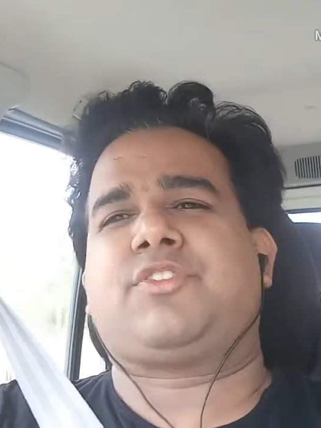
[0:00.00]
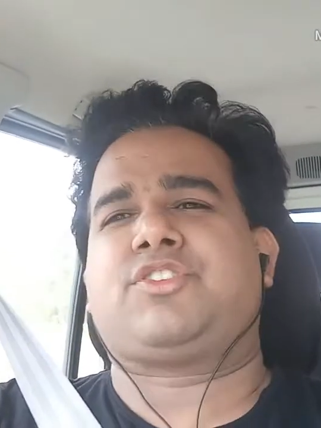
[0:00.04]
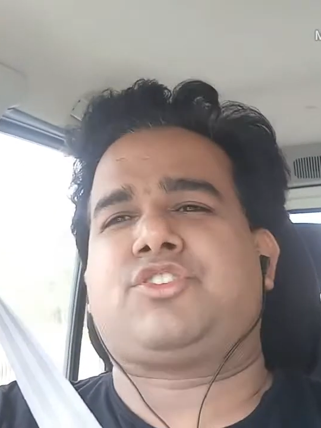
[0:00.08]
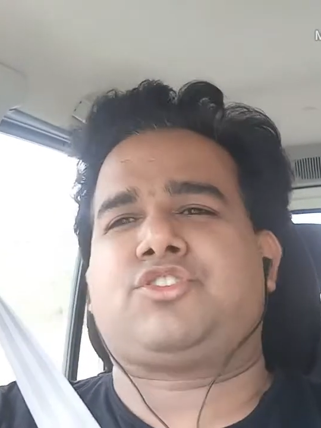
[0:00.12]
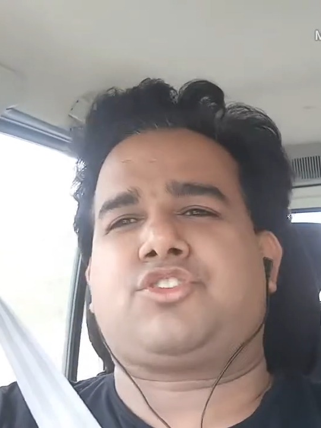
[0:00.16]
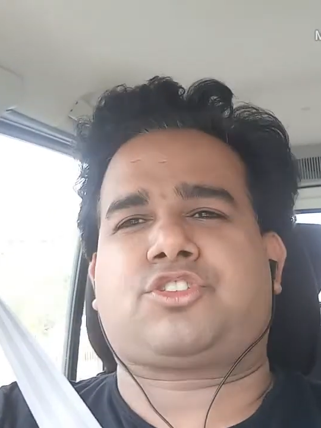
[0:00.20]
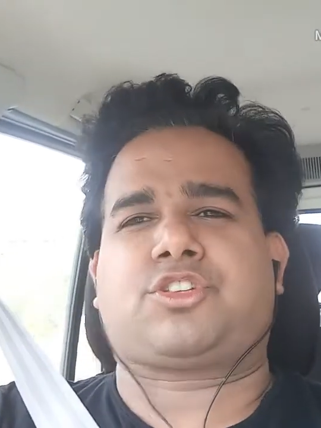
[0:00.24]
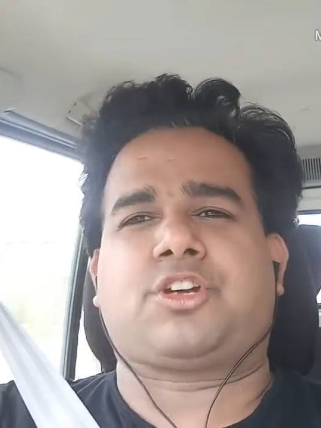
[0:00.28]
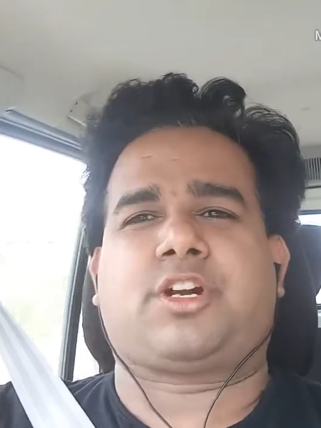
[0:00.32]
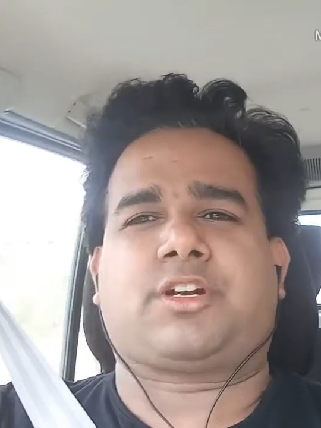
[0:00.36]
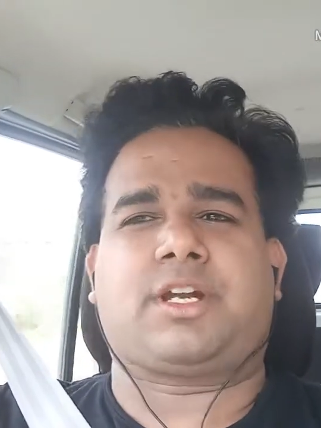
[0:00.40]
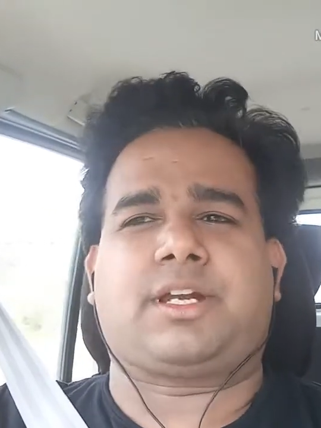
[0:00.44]
which
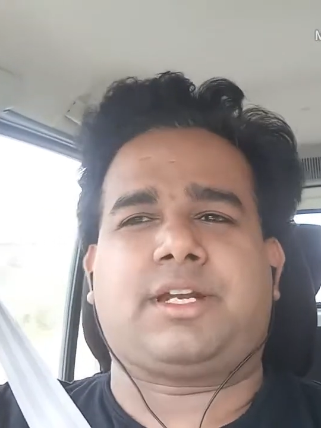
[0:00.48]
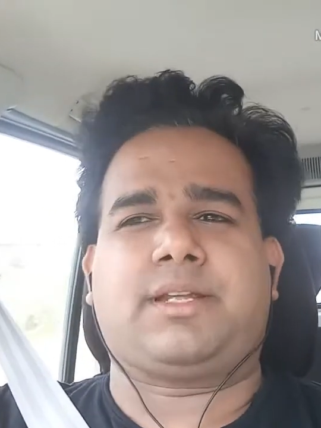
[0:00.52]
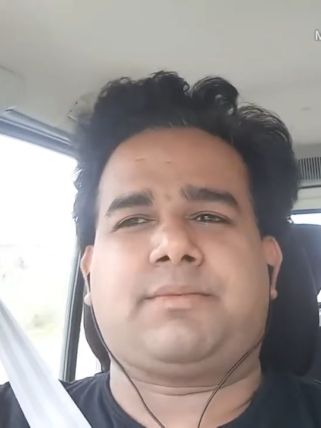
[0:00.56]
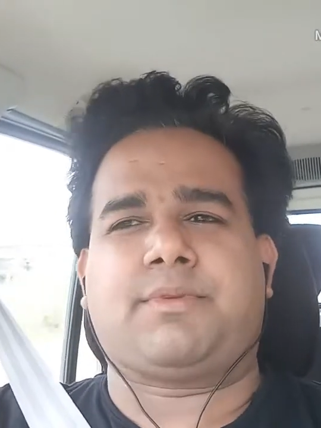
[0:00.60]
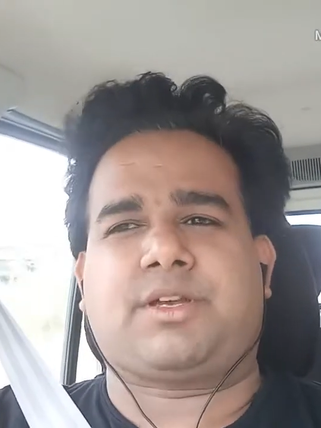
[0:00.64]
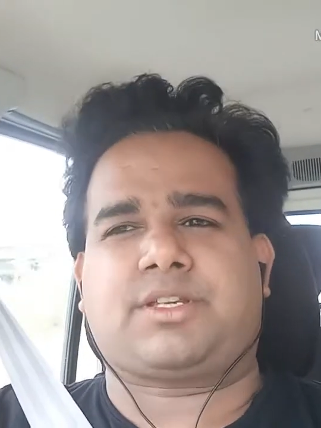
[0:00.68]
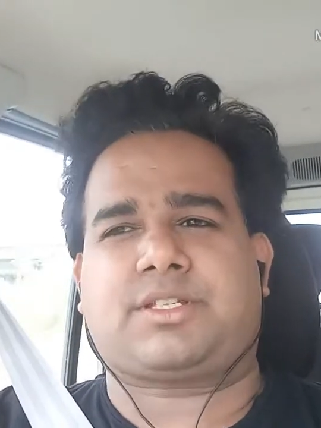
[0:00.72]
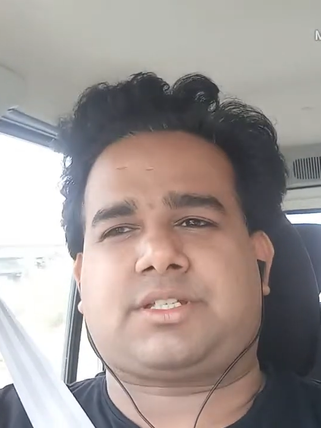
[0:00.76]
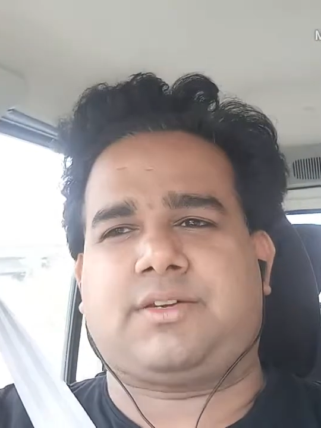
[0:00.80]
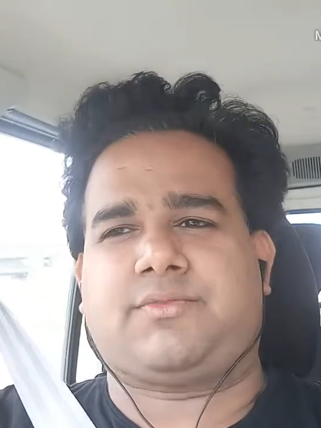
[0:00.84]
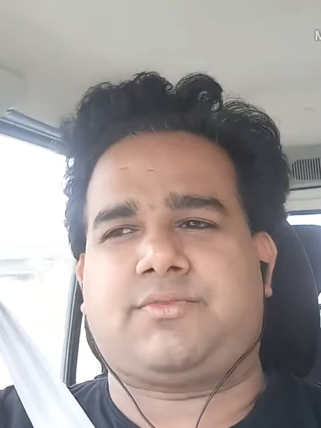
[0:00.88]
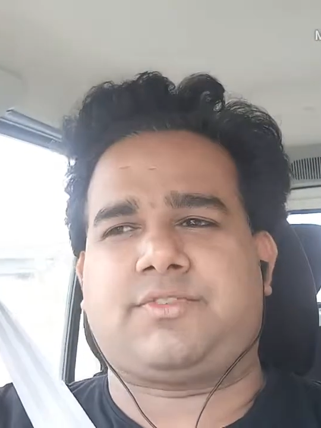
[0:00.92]
you certainly
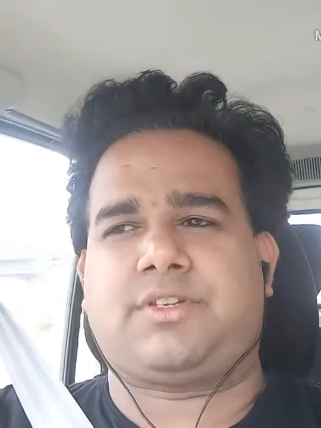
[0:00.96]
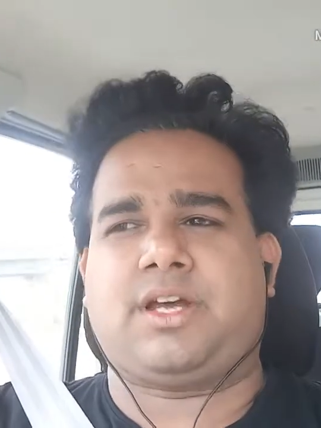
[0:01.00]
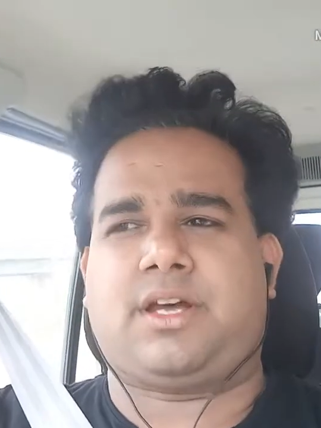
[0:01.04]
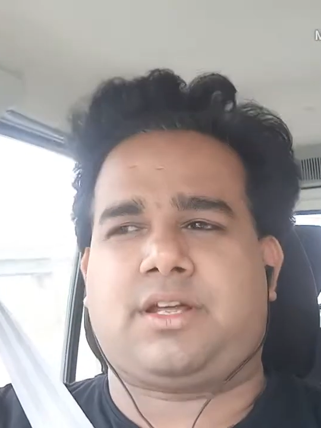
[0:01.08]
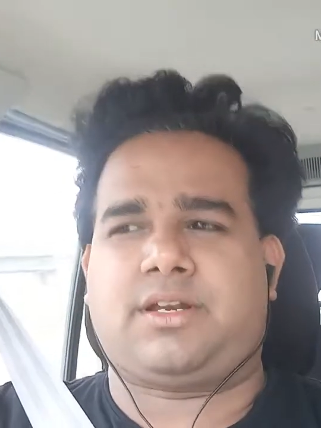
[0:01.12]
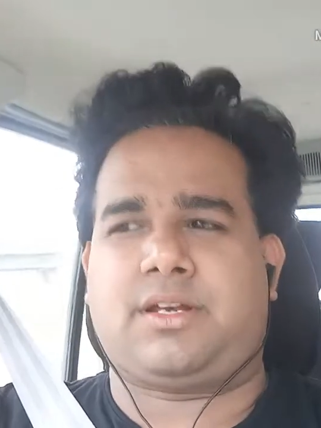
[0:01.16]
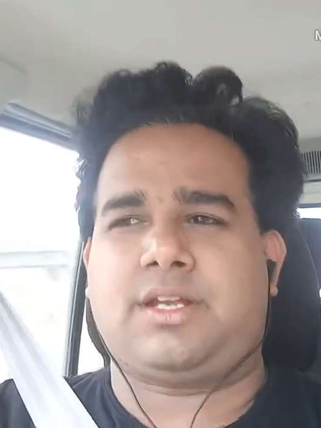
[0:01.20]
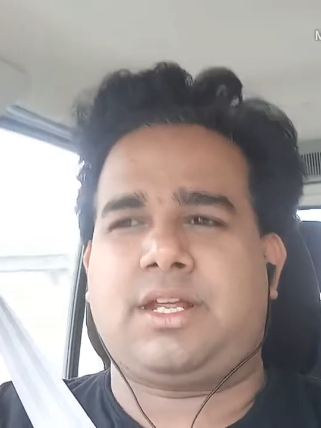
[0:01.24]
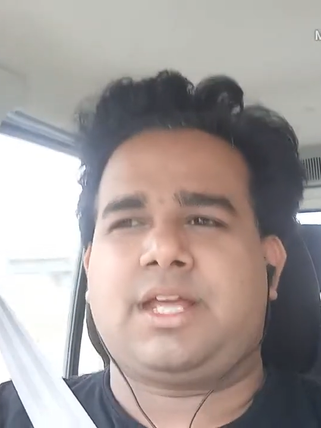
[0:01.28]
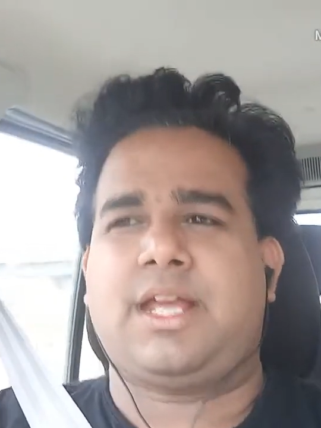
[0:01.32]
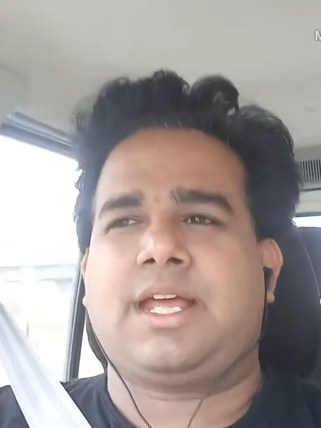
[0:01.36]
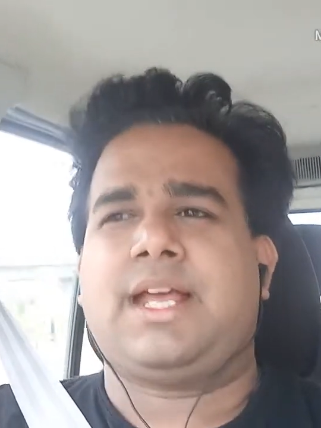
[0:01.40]
must have
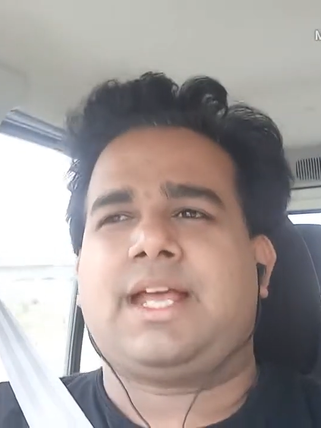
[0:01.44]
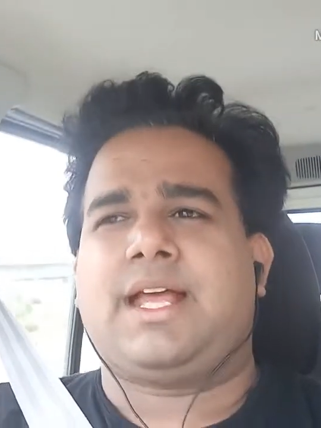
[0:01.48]
done,